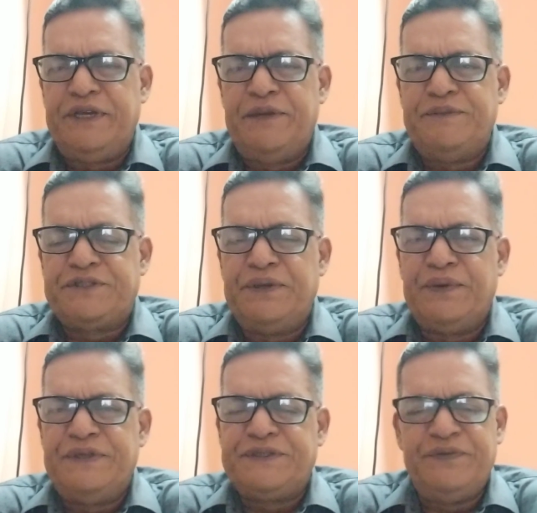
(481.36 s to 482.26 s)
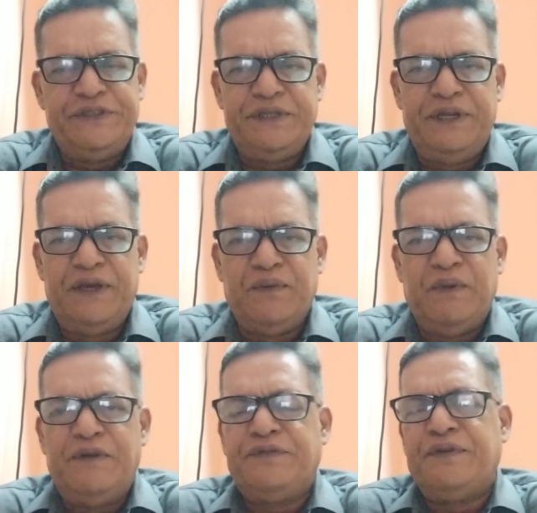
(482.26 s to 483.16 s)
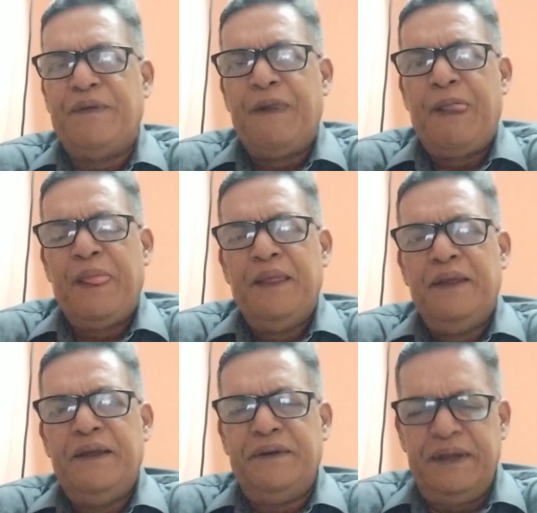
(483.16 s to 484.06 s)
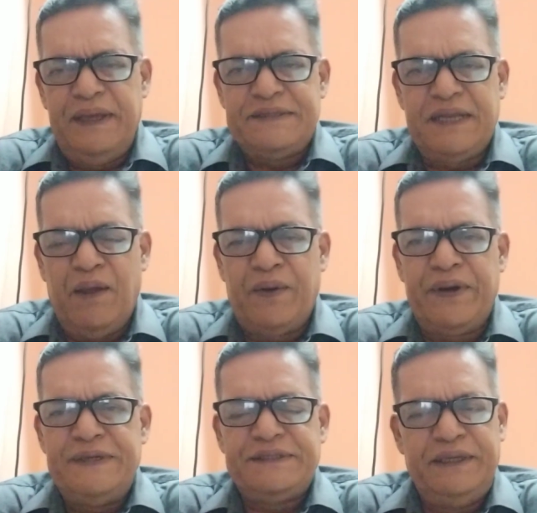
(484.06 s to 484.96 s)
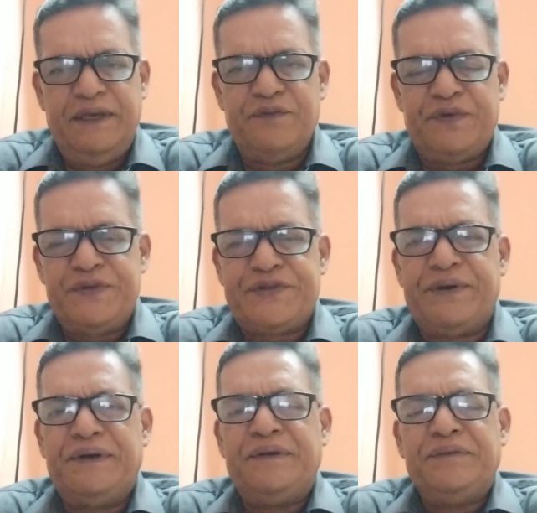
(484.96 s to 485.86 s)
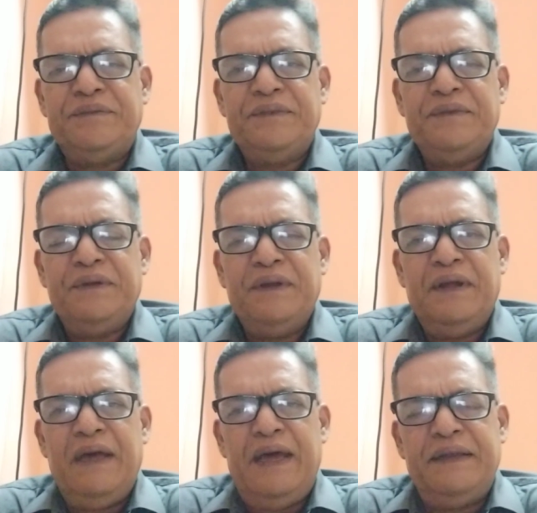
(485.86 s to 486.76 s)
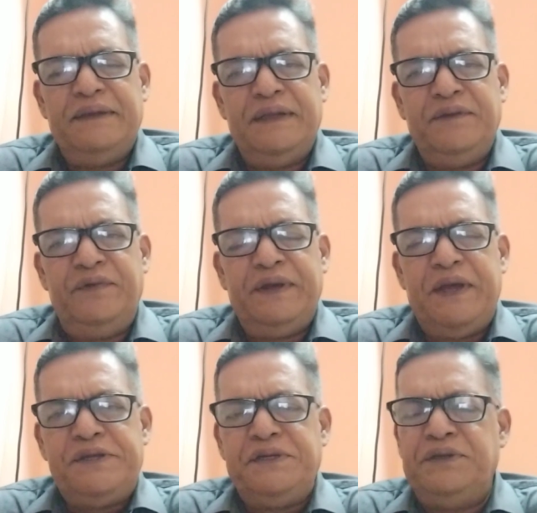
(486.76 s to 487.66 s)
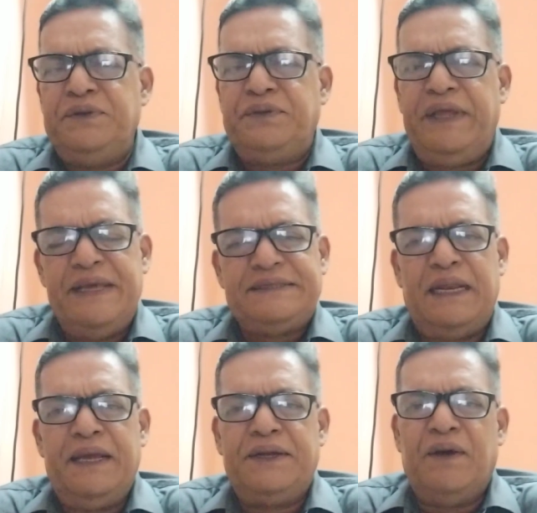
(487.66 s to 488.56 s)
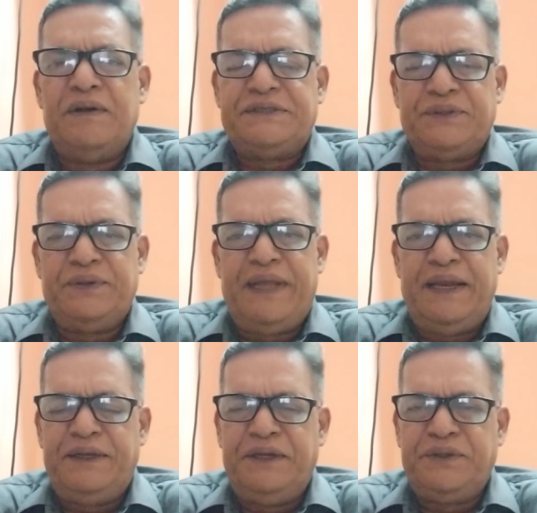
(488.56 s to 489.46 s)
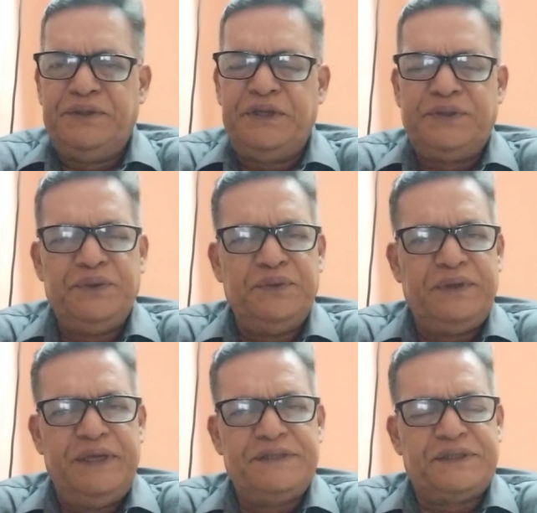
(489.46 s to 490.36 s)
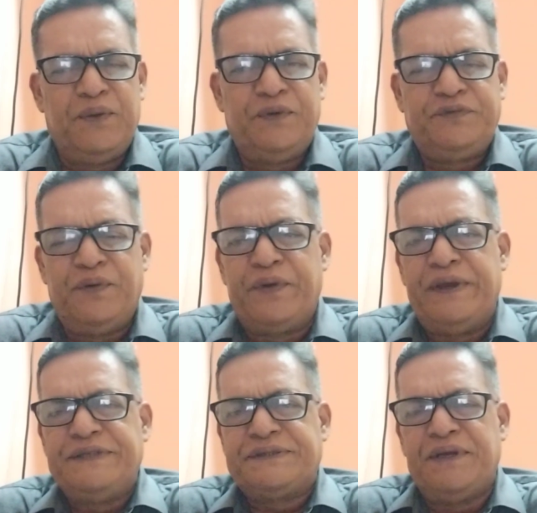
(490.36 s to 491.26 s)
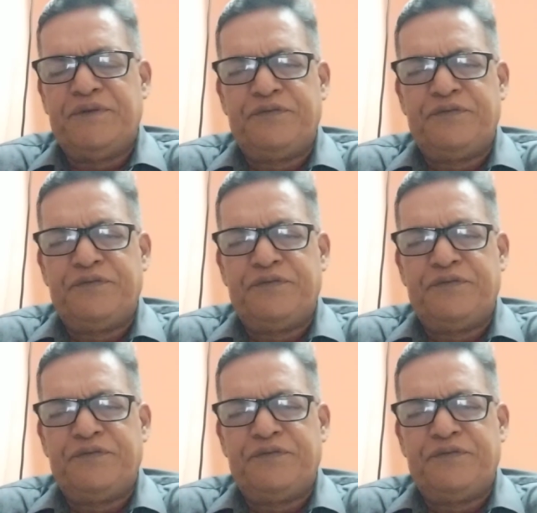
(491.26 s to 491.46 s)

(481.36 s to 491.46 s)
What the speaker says: James Joyce, Virginia Woolf, D.H. Lawrence, E.M. Forster. And then we get into T.S. Eliot also, 1922. He is known for his